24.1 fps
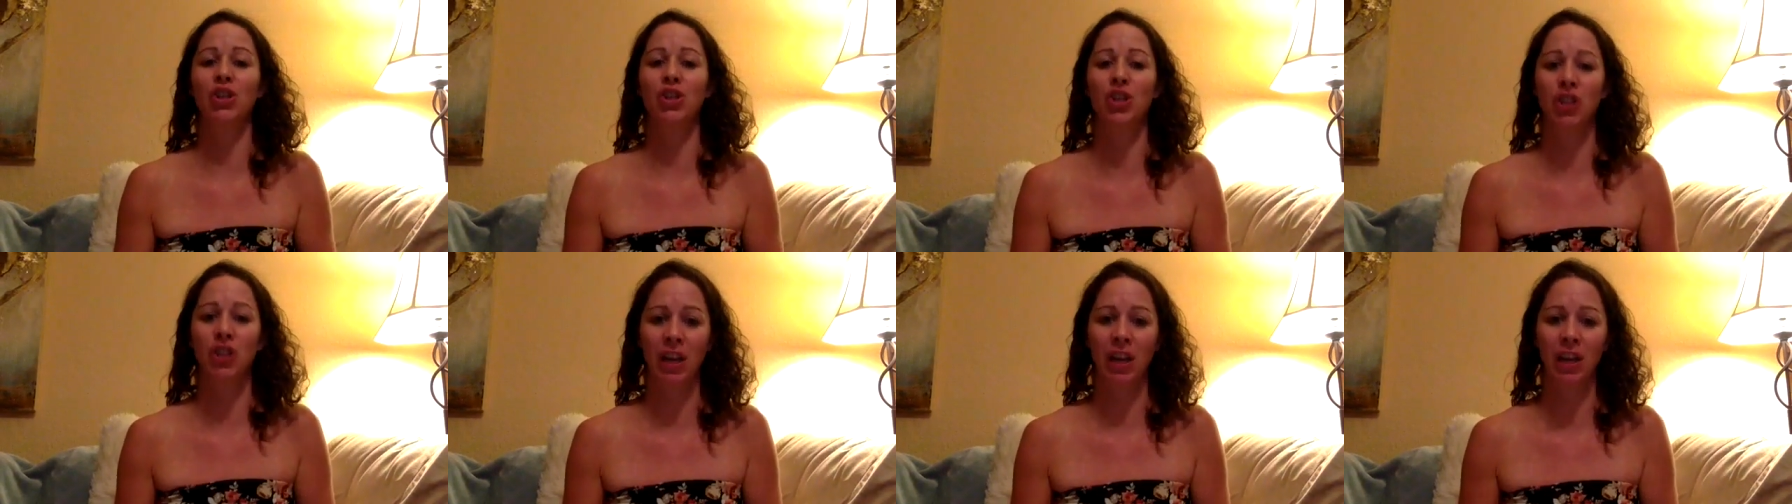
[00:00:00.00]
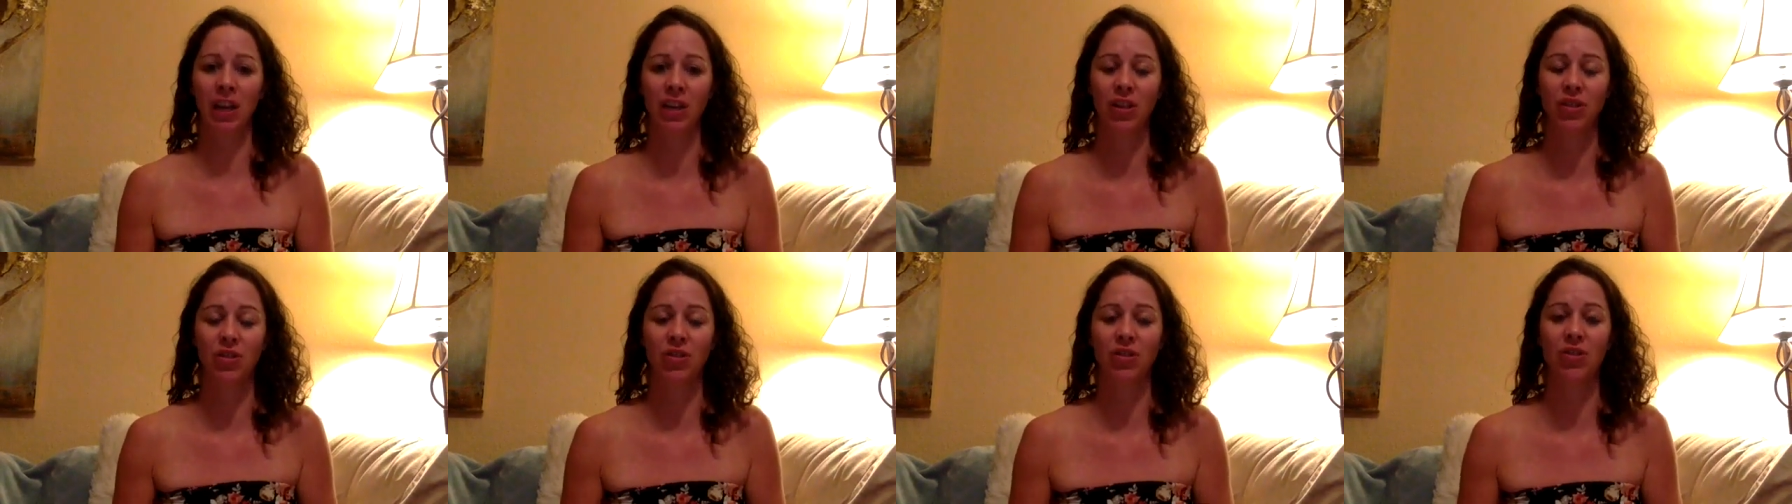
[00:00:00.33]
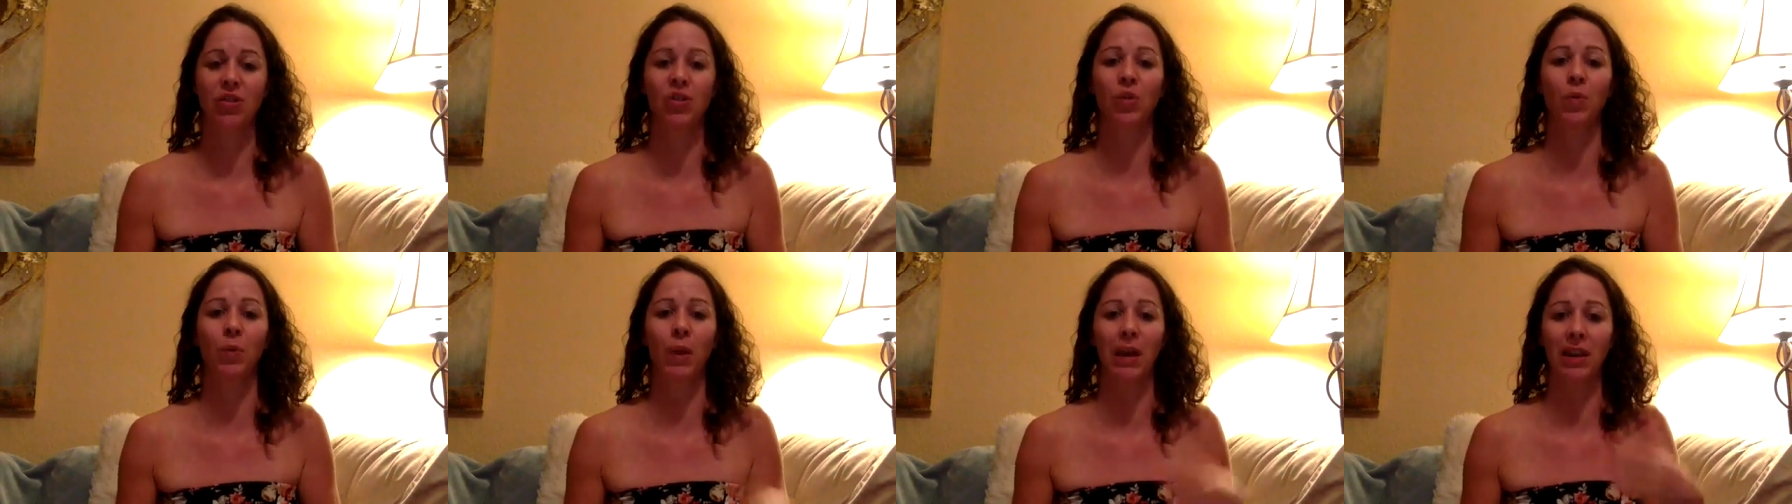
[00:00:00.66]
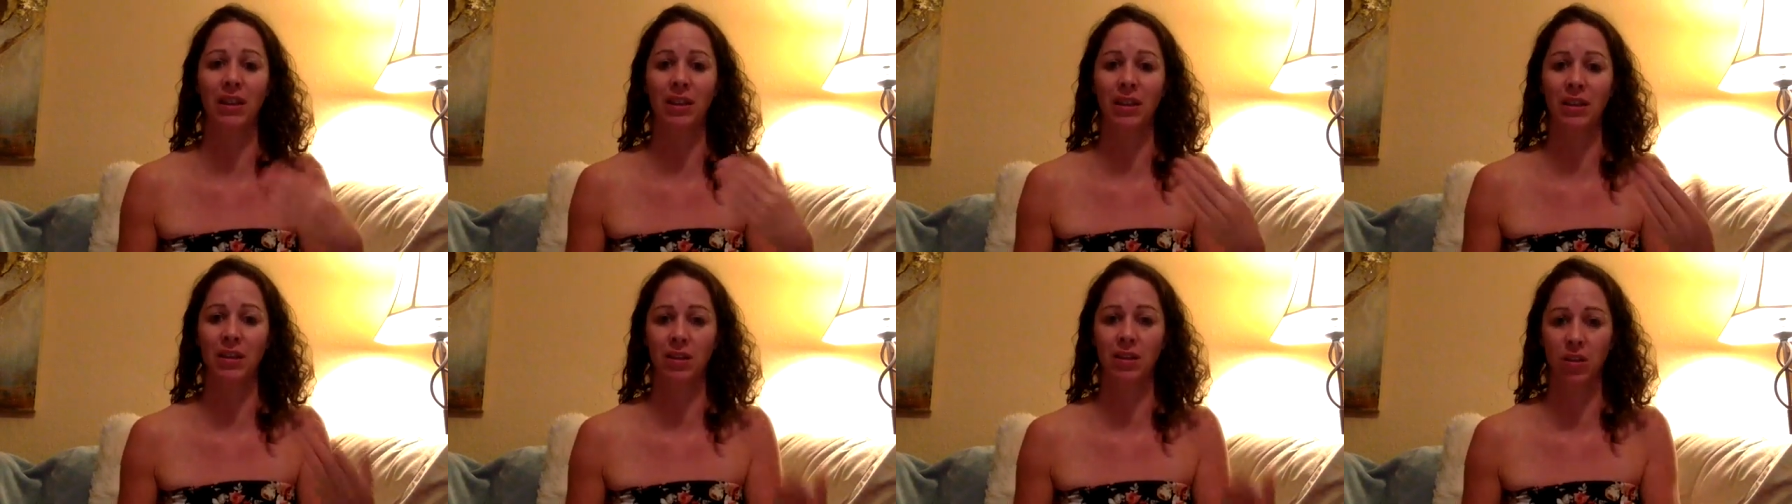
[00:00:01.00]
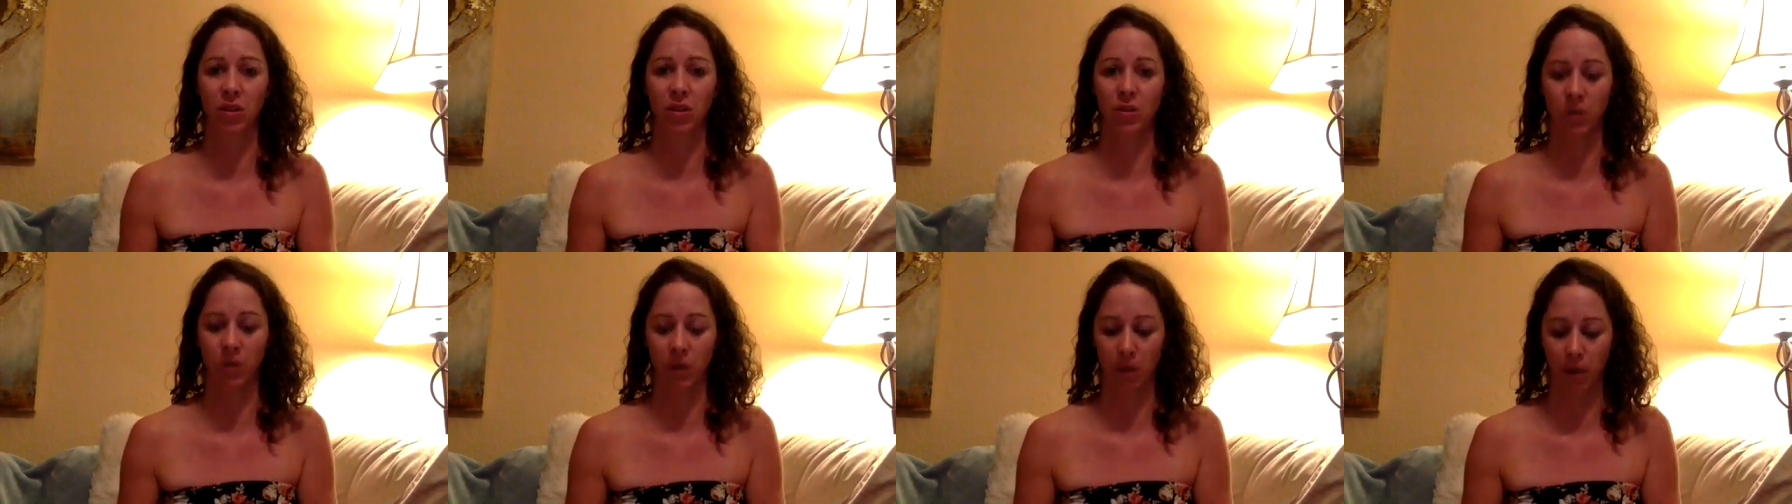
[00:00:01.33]
change the way things are
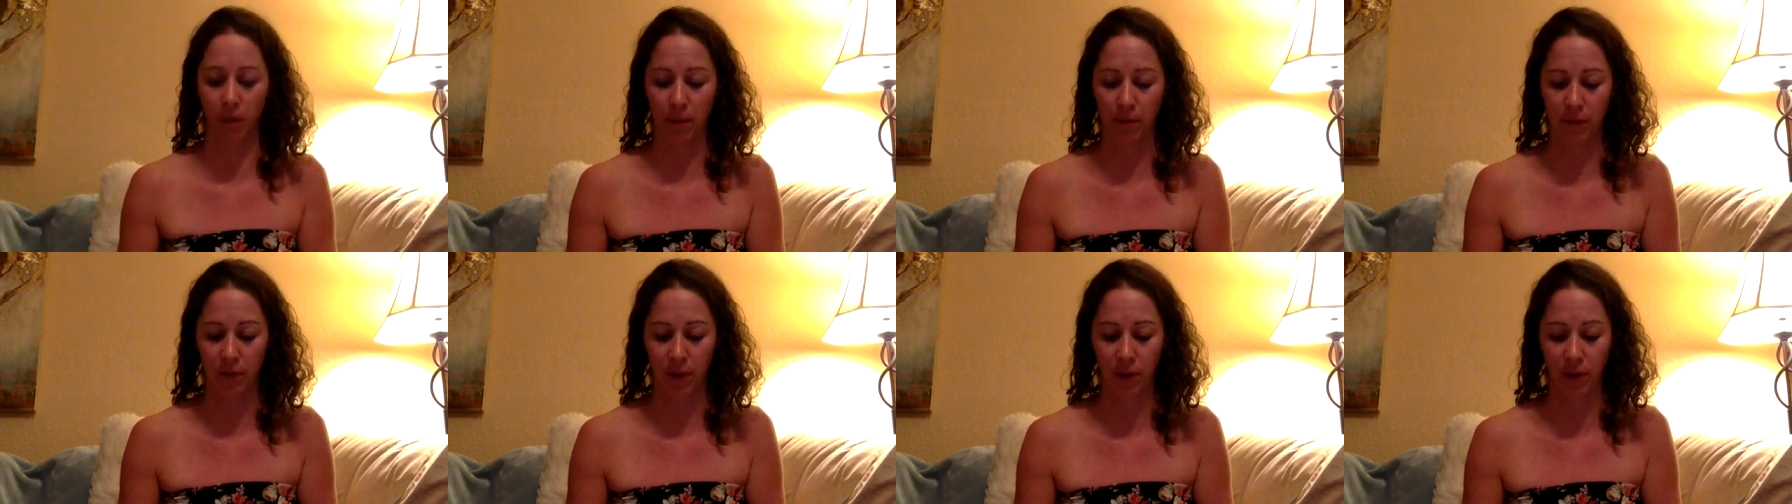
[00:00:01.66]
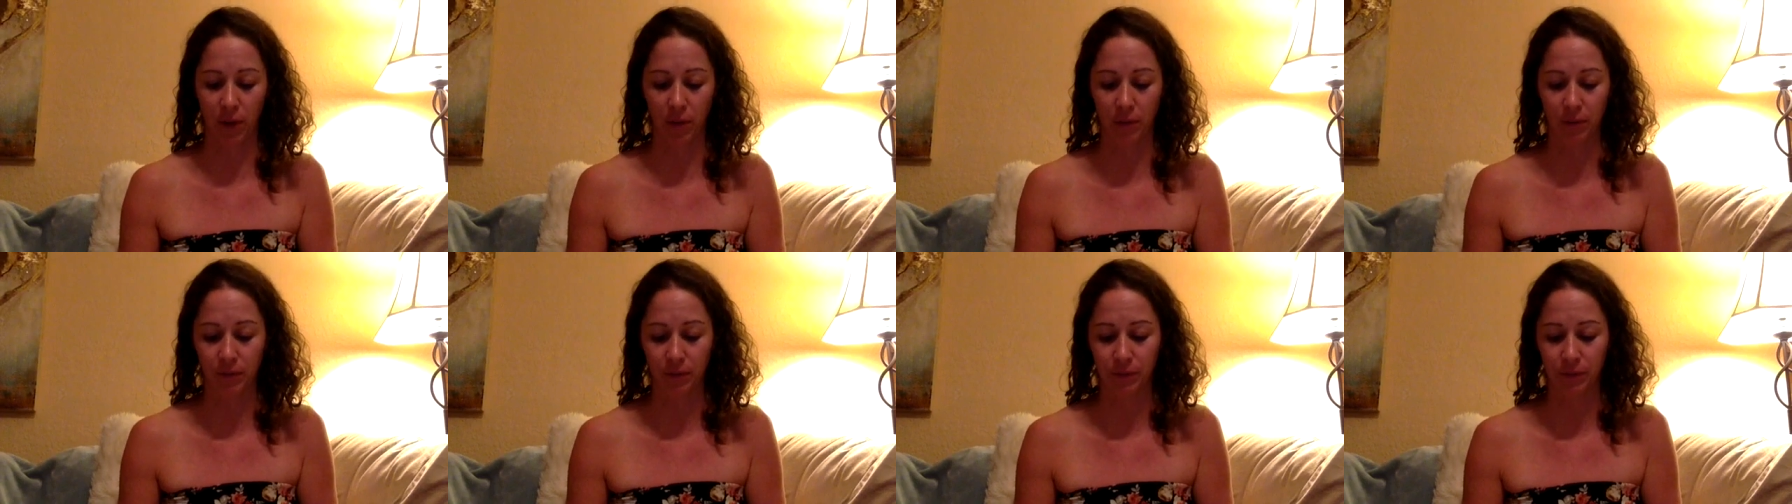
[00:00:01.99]
showing up for you.